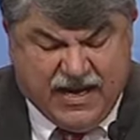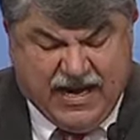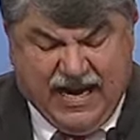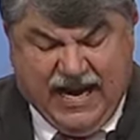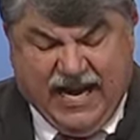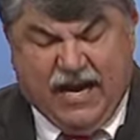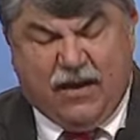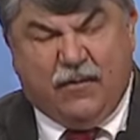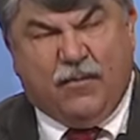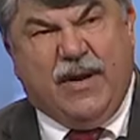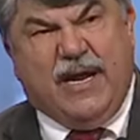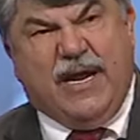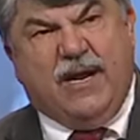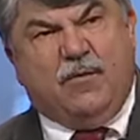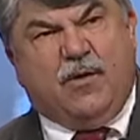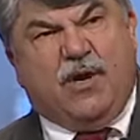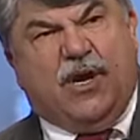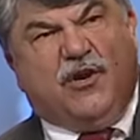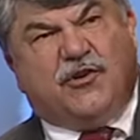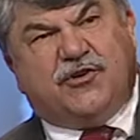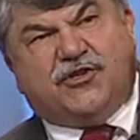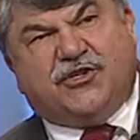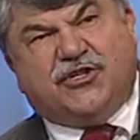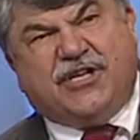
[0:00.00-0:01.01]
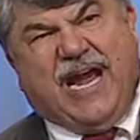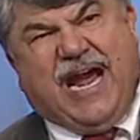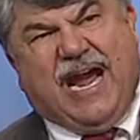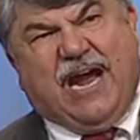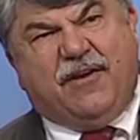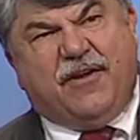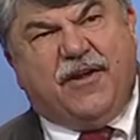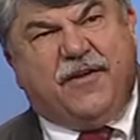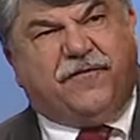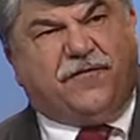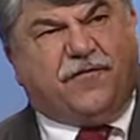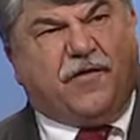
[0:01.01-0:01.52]
and we will
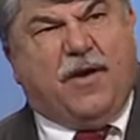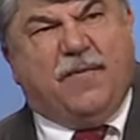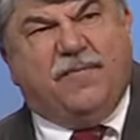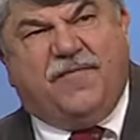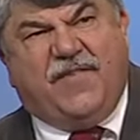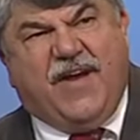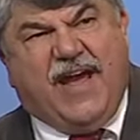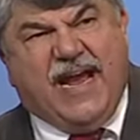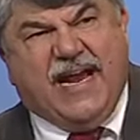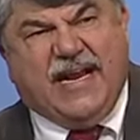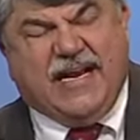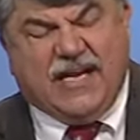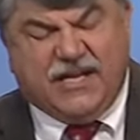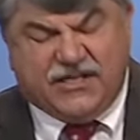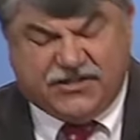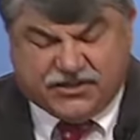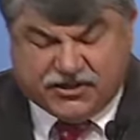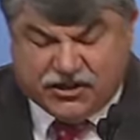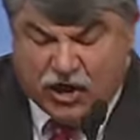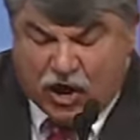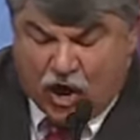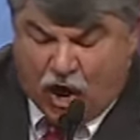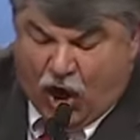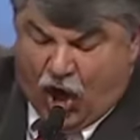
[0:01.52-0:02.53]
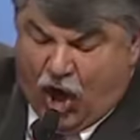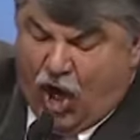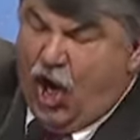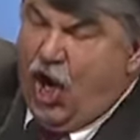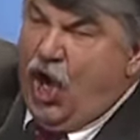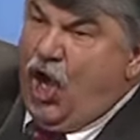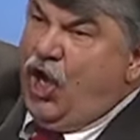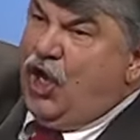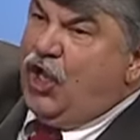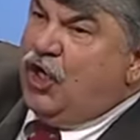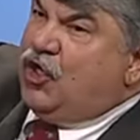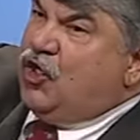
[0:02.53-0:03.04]
shout it from Vegas
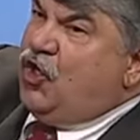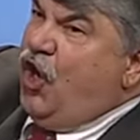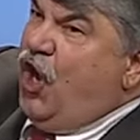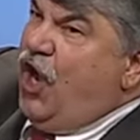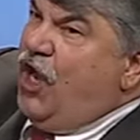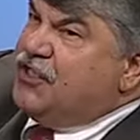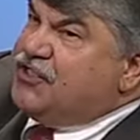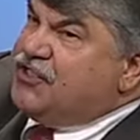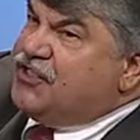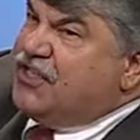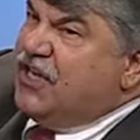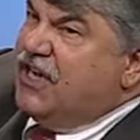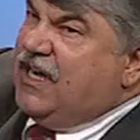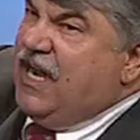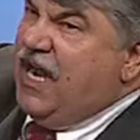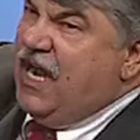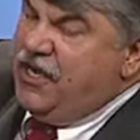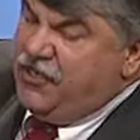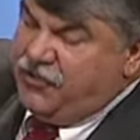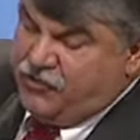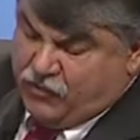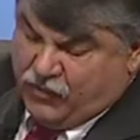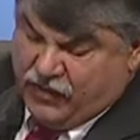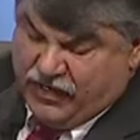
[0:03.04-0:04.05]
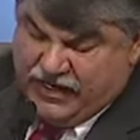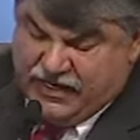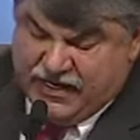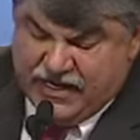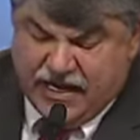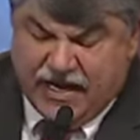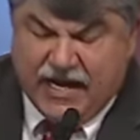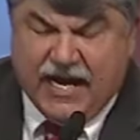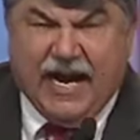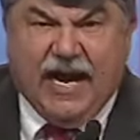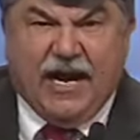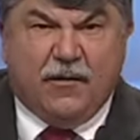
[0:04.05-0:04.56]
all across the country,
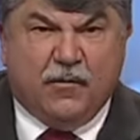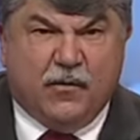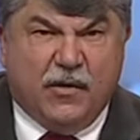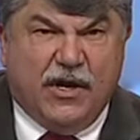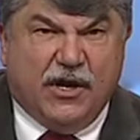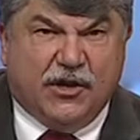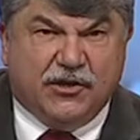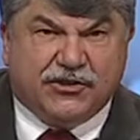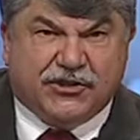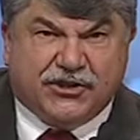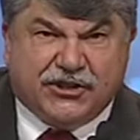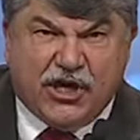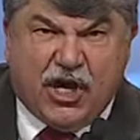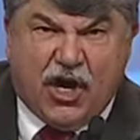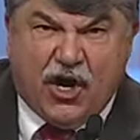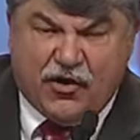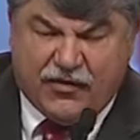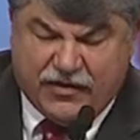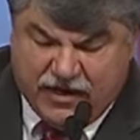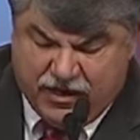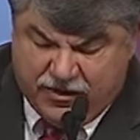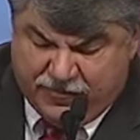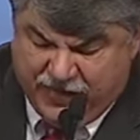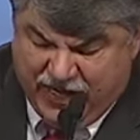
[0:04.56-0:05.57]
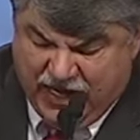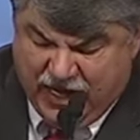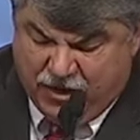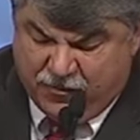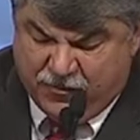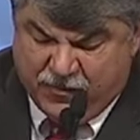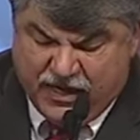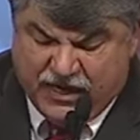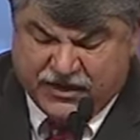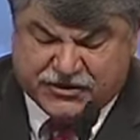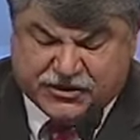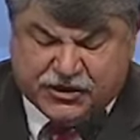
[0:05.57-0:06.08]
and we'll show them how
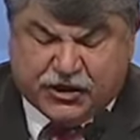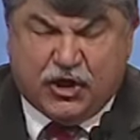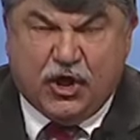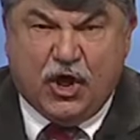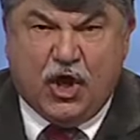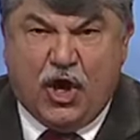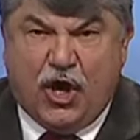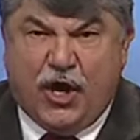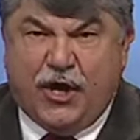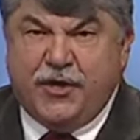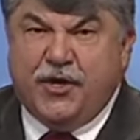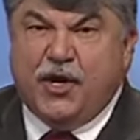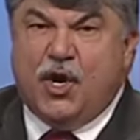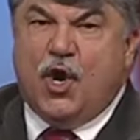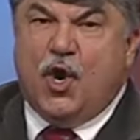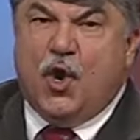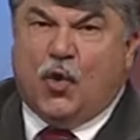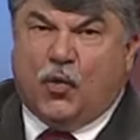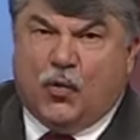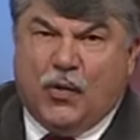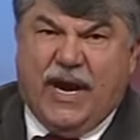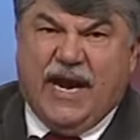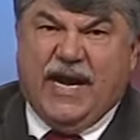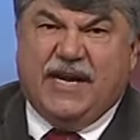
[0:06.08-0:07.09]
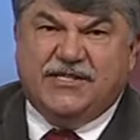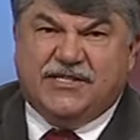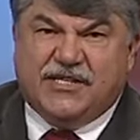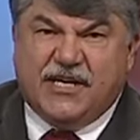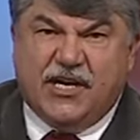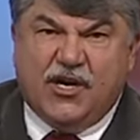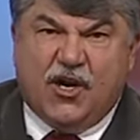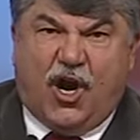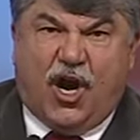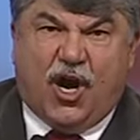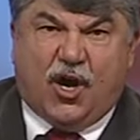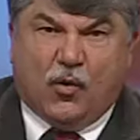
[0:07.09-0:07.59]
much good
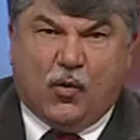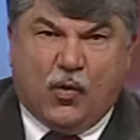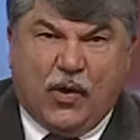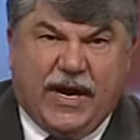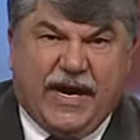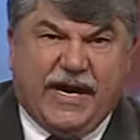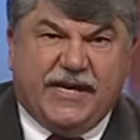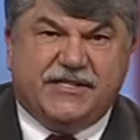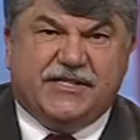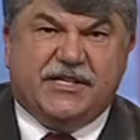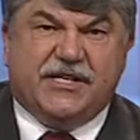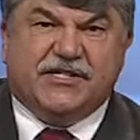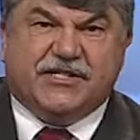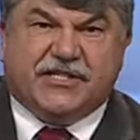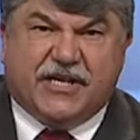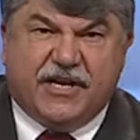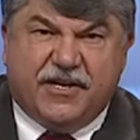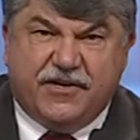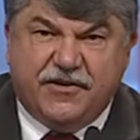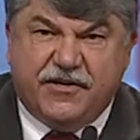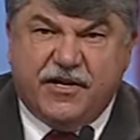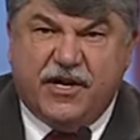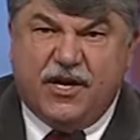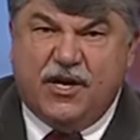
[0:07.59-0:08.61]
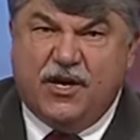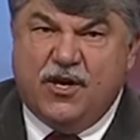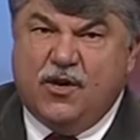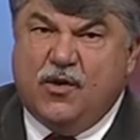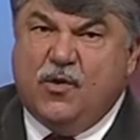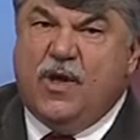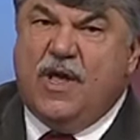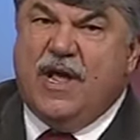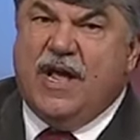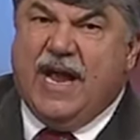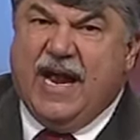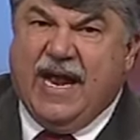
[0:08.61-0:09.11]
raising our wages can
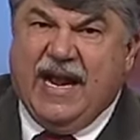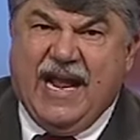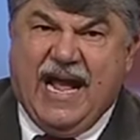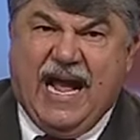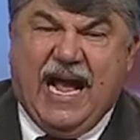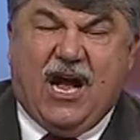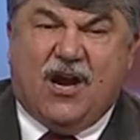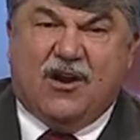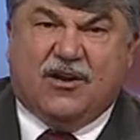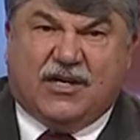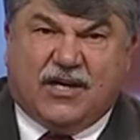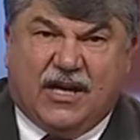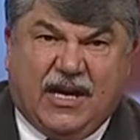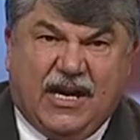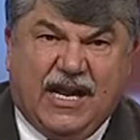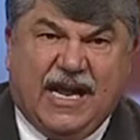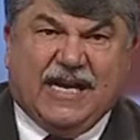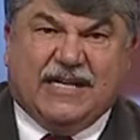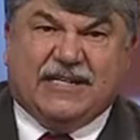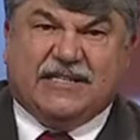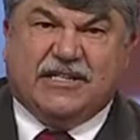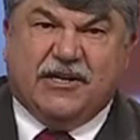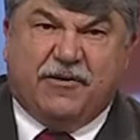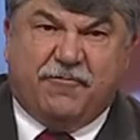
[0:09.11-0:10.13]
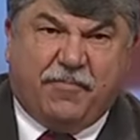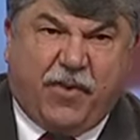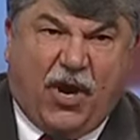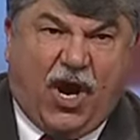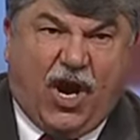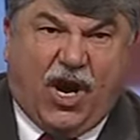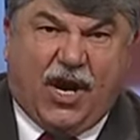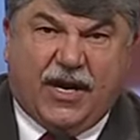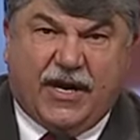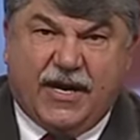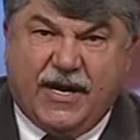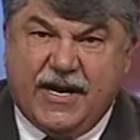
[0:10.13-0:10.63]
do and how collective
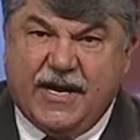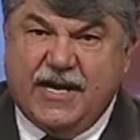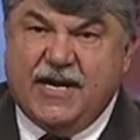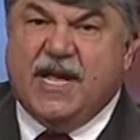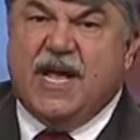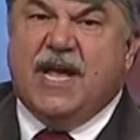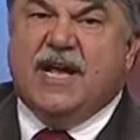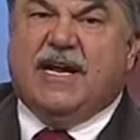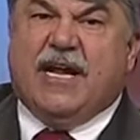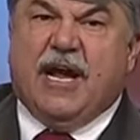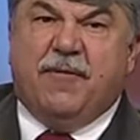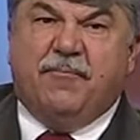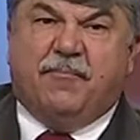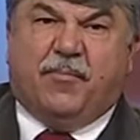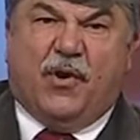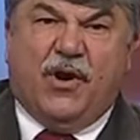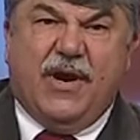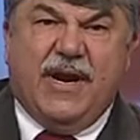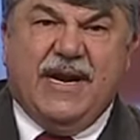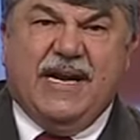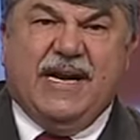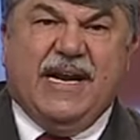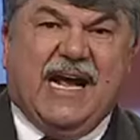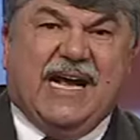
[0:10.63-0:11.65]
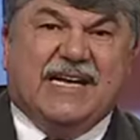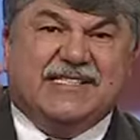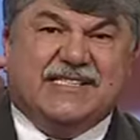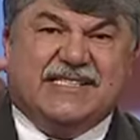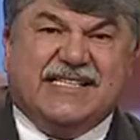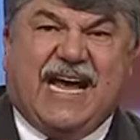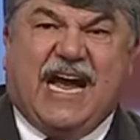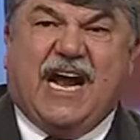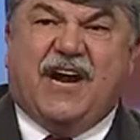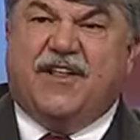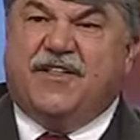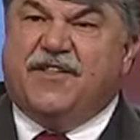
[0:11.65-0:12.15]
bargaining can bring us
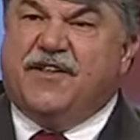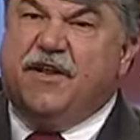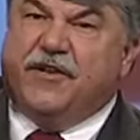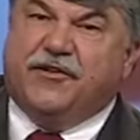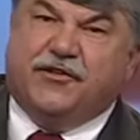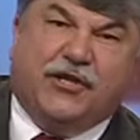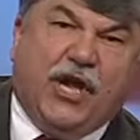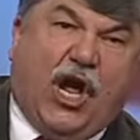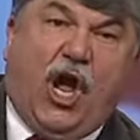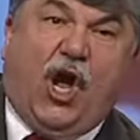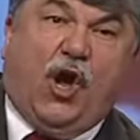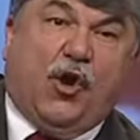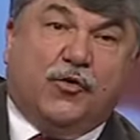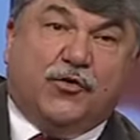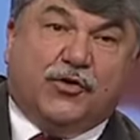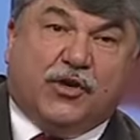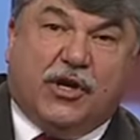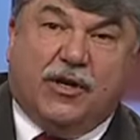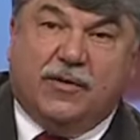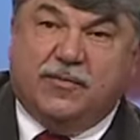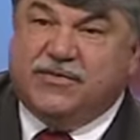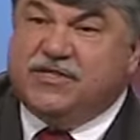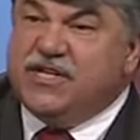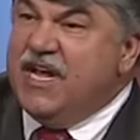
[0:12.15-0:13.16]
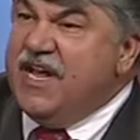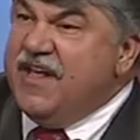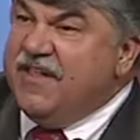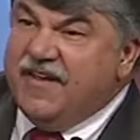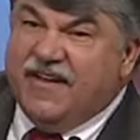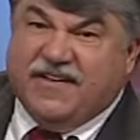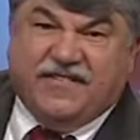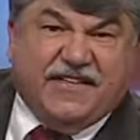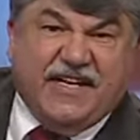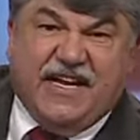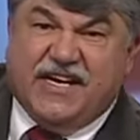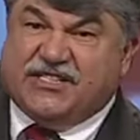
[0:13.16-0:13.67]
out of the doldrums
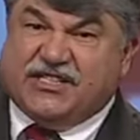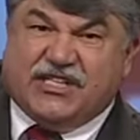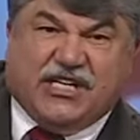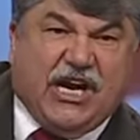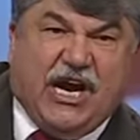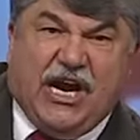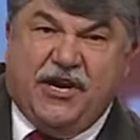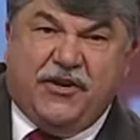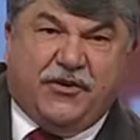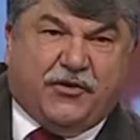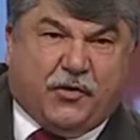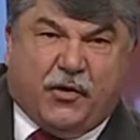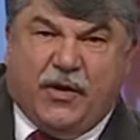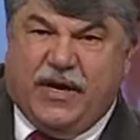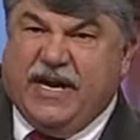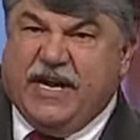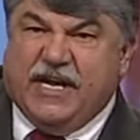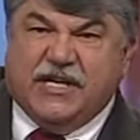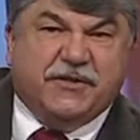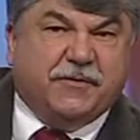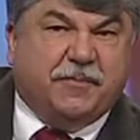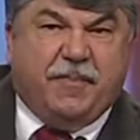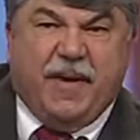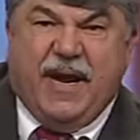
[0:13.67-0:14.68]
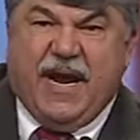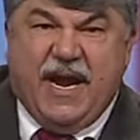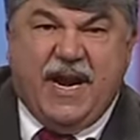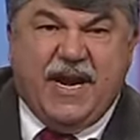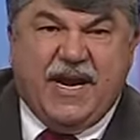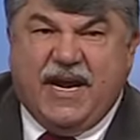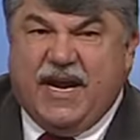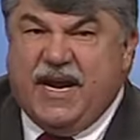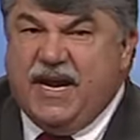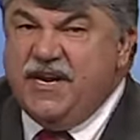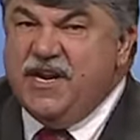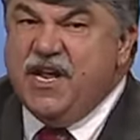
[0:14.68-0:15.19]
that this country has been
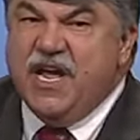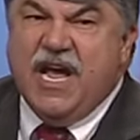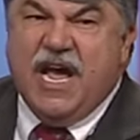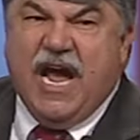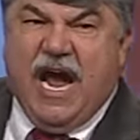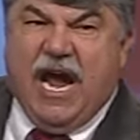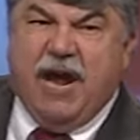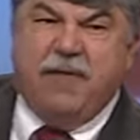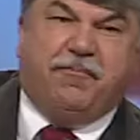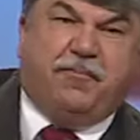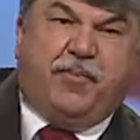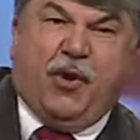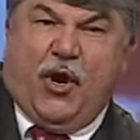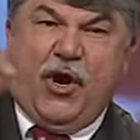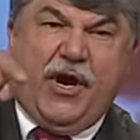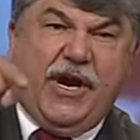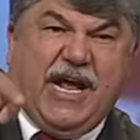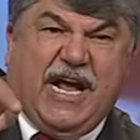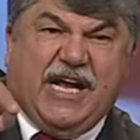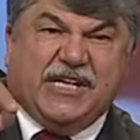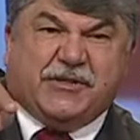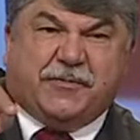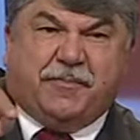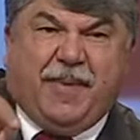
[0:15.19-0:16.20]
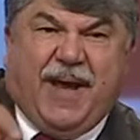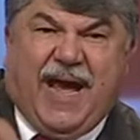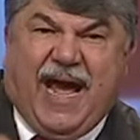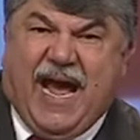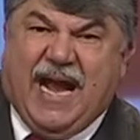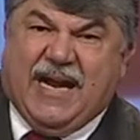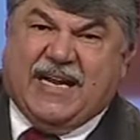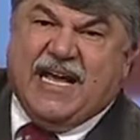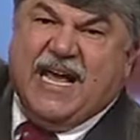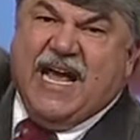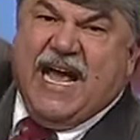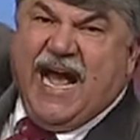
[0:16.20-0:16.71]
in and put us
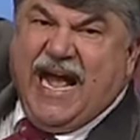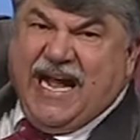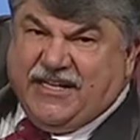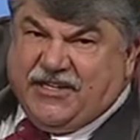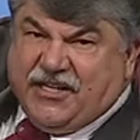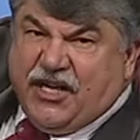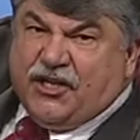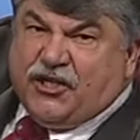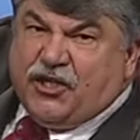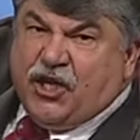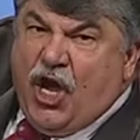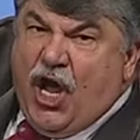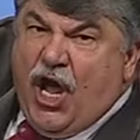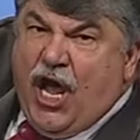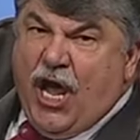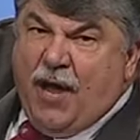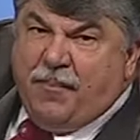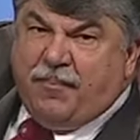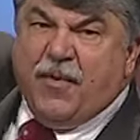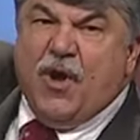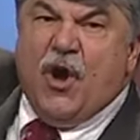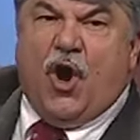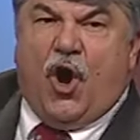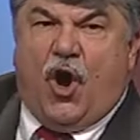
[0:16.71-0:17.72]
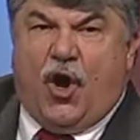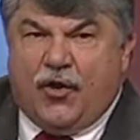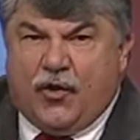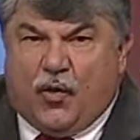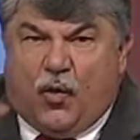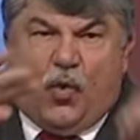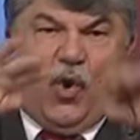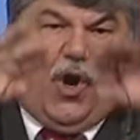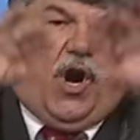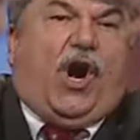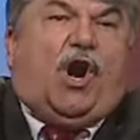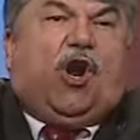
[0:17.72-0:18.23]
back at the top on the
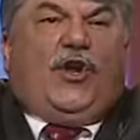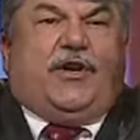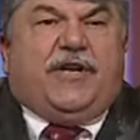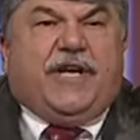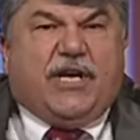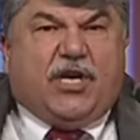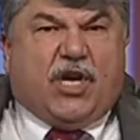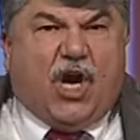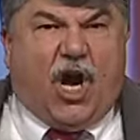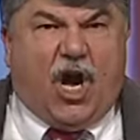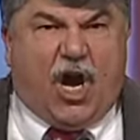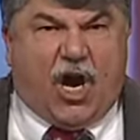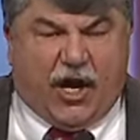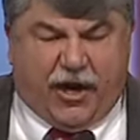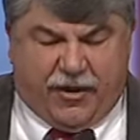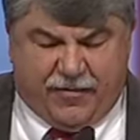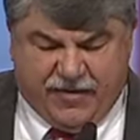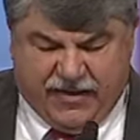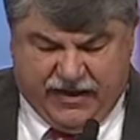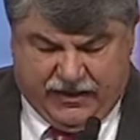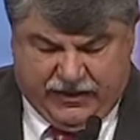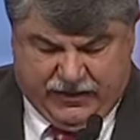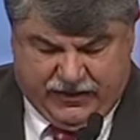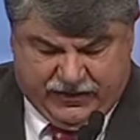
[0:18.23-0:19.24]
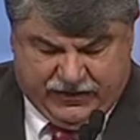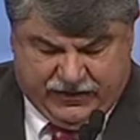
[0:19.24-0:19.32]
world economy.